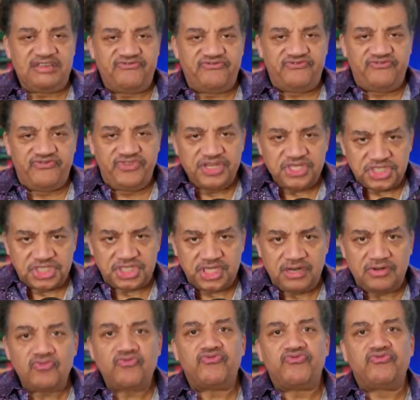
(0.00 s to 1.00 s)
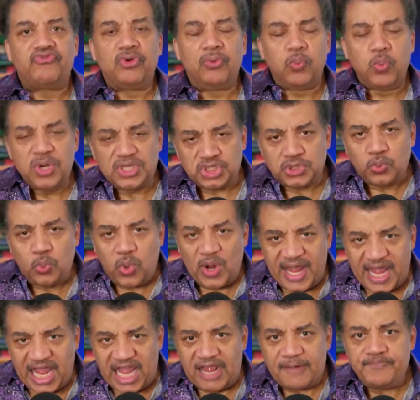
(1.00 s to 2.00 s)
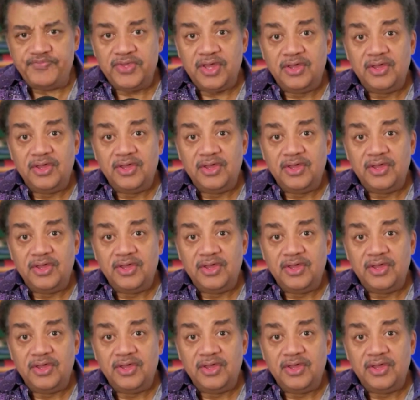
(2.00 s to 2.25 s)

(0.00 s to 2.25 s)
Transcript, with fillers: a vision for which way